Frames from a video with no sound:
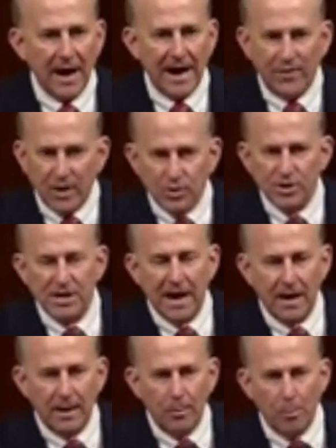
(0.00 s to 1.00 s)
It's not
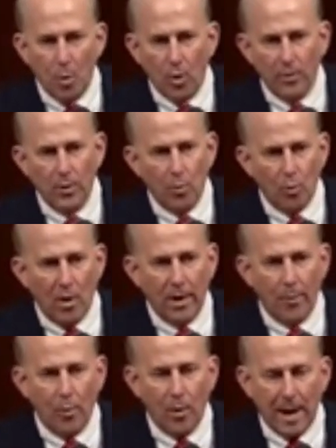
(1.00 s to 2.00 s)
a loophole
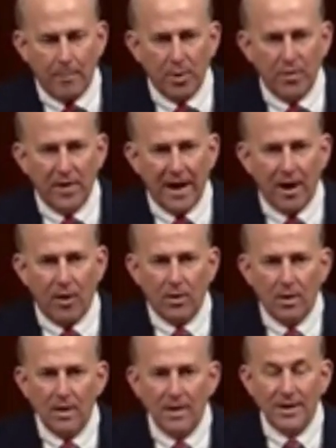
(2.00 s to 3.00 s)
at a
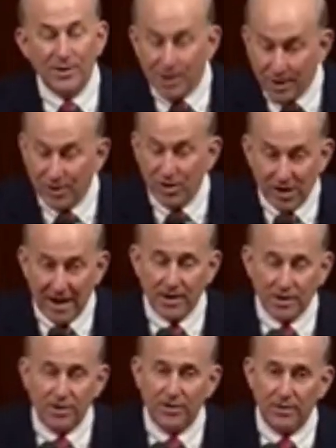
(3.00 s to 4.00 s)
gun
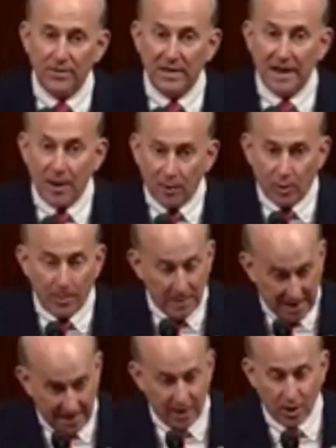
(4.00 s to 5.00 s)
show.
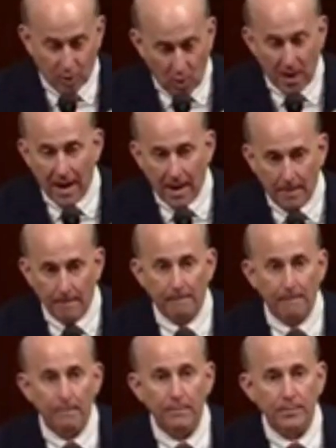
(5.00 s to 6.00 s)
Anybody that's there
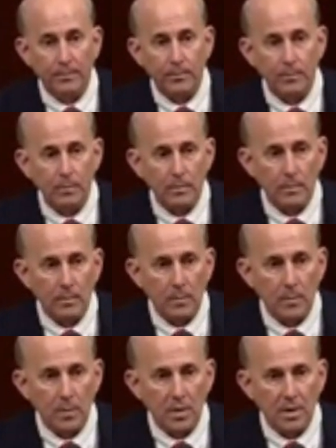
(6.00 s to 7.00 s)
selling guns